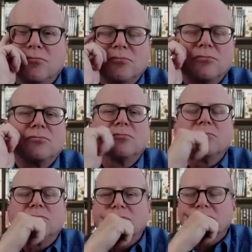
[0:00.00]

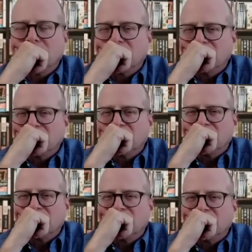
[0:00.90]

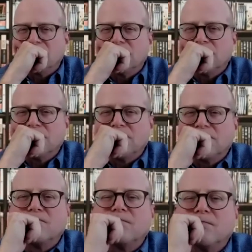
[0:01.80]

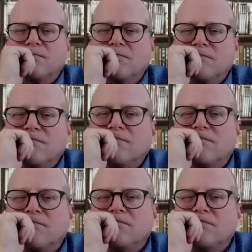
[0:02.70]
(not speaking)